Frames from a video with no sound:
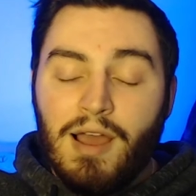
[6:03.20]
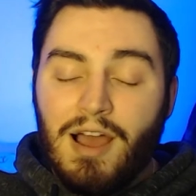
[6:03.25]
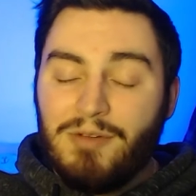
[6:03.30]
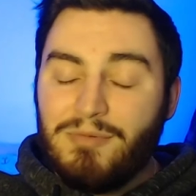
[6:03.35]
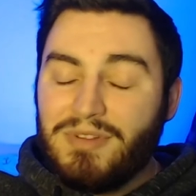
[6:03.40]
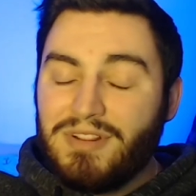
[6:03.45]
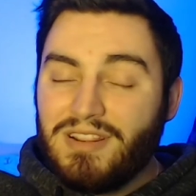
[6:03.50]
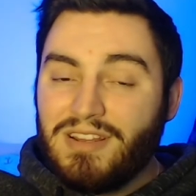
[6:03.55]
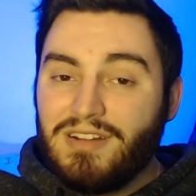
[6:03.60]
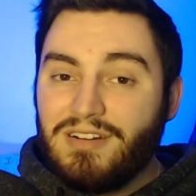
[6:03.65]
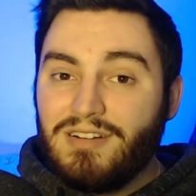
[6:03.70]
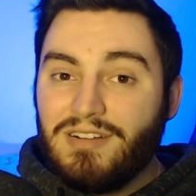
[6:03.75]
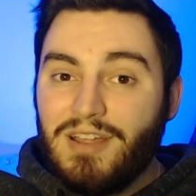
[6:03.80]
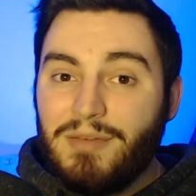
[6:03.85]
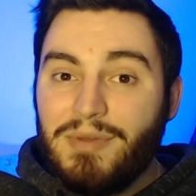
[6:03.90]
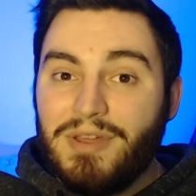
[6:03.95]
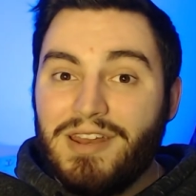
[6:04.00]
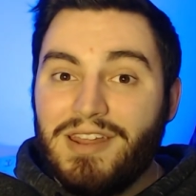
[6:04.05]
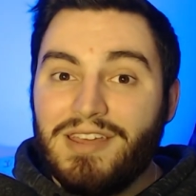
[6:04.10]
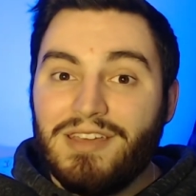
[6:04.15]
I'm a little
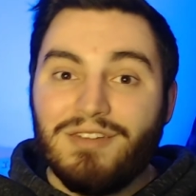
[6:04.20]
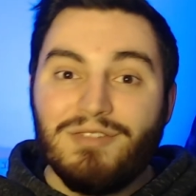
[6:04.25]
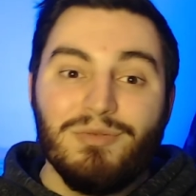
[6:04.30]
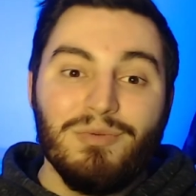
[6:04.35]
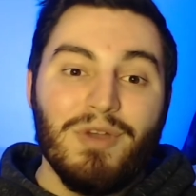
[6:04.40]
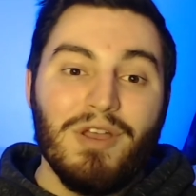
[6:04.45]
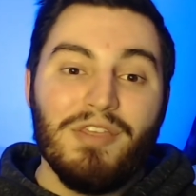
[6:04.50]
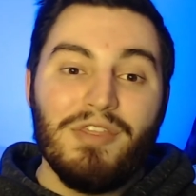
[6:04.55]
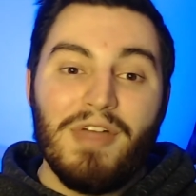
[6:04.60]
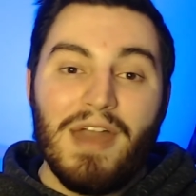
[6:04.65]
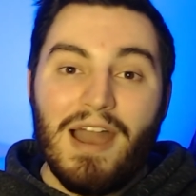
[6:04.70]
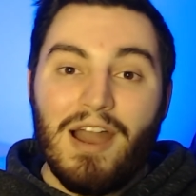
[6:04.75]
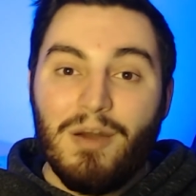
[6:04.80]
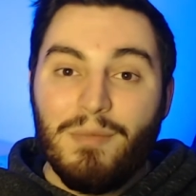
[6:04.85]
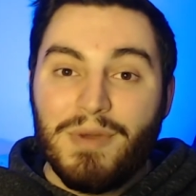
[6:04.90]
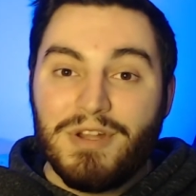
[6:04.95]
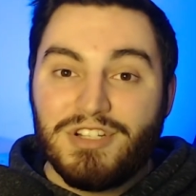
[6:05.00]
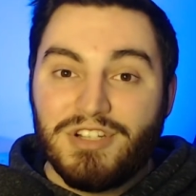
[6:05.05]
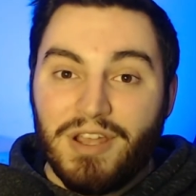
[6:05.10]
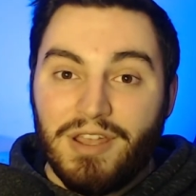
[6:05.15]
limited with how
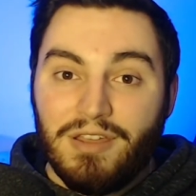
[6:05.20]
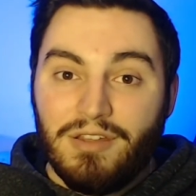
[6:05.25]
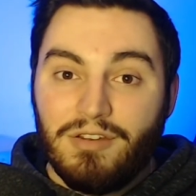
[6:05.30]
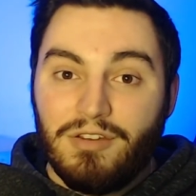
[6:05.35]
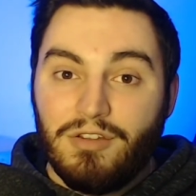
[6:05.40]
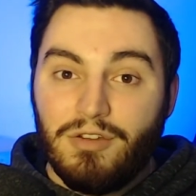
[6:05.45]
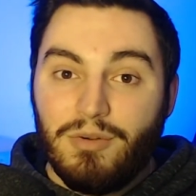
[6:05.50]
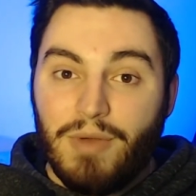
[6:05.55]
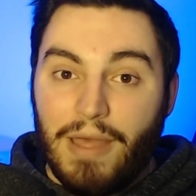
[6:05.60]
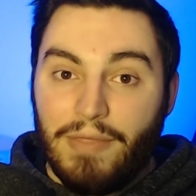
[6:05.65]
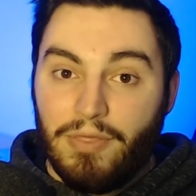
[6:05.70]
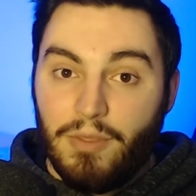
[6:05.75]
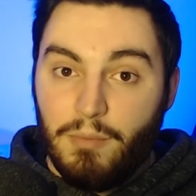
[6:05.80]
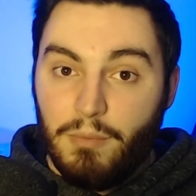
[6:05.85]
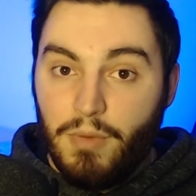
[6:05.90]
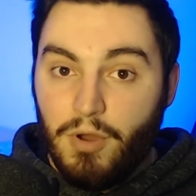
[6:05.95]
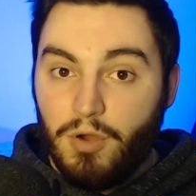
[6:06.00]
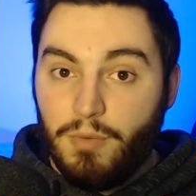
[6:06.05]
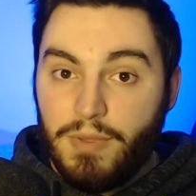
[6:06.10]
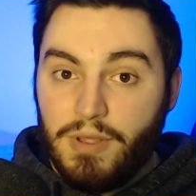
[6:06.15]
much I can do at the
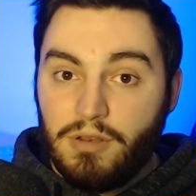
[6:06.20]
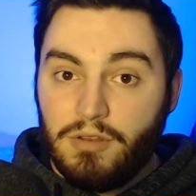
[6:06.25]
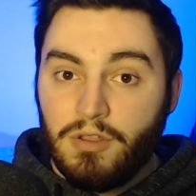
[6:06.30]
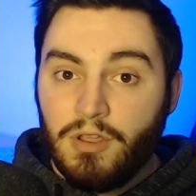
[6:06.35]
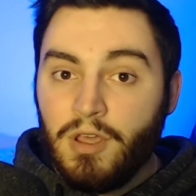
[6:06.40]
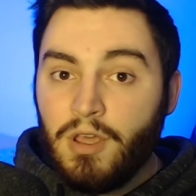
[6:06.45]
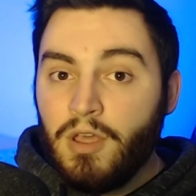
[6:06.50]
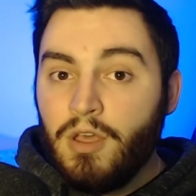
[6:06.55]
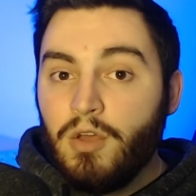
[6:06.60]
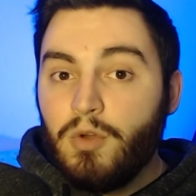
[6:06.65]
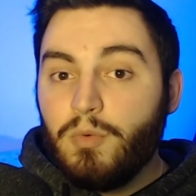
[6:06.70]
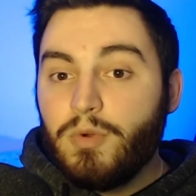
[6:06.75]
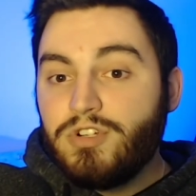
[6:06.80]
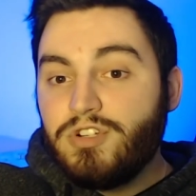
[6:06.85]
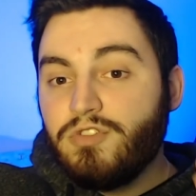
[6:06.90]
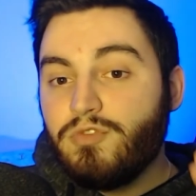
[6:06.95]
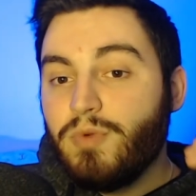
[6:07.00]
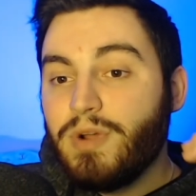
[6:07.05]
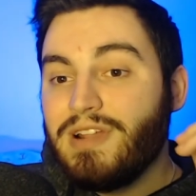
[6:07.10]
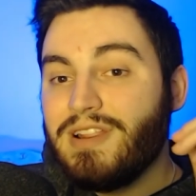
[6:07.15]
moment, which
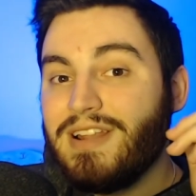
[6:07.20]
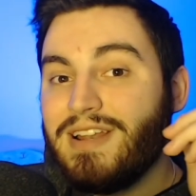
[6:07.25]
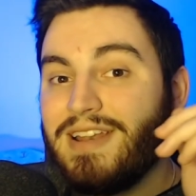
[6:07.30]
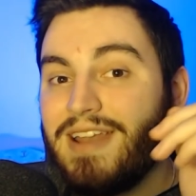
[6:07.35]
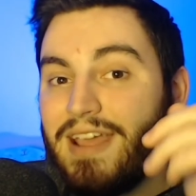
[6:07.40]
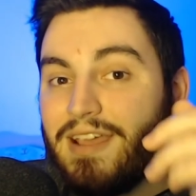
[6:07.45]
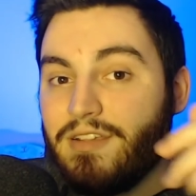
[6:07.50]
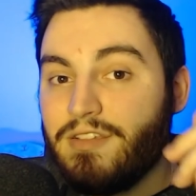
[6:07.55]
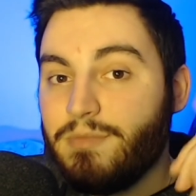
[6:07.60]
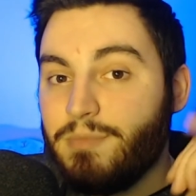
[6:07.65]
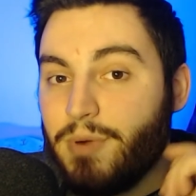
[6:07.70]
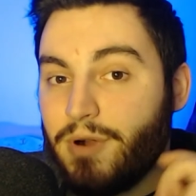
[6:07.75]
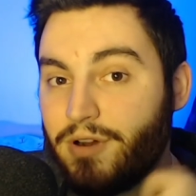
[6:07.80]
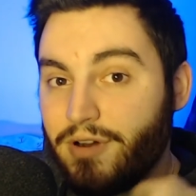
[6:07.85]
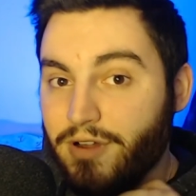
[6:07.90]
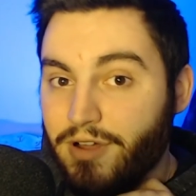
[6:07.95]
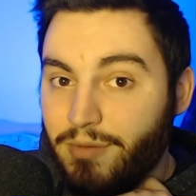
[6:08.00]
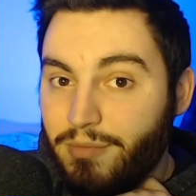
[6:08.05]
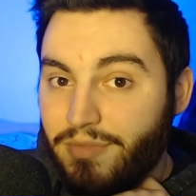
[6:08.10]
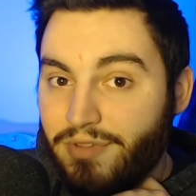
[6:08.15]
is where the next part
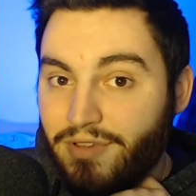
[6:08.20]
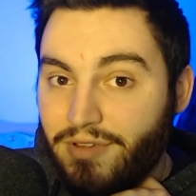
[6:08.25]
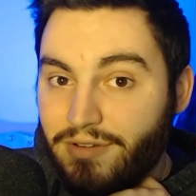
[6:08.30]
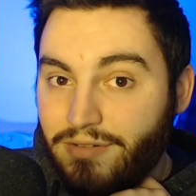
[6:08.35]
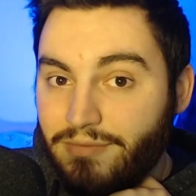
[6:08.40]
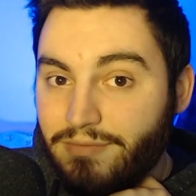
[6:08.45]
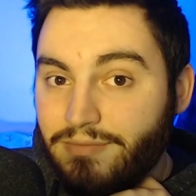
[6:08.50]
comes in.